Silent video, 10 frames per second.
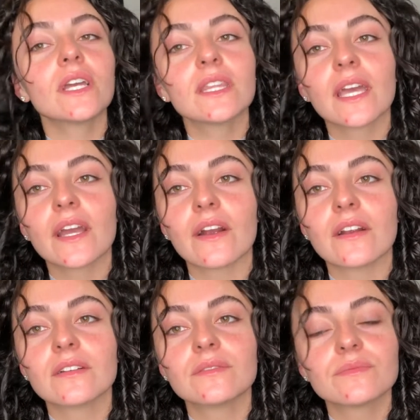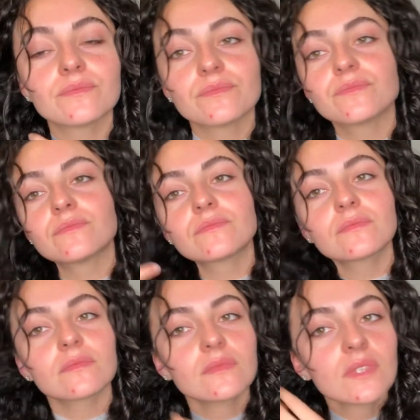there,
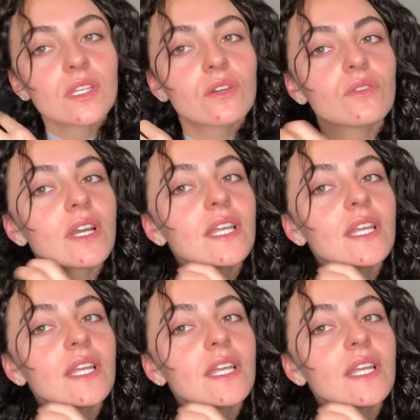right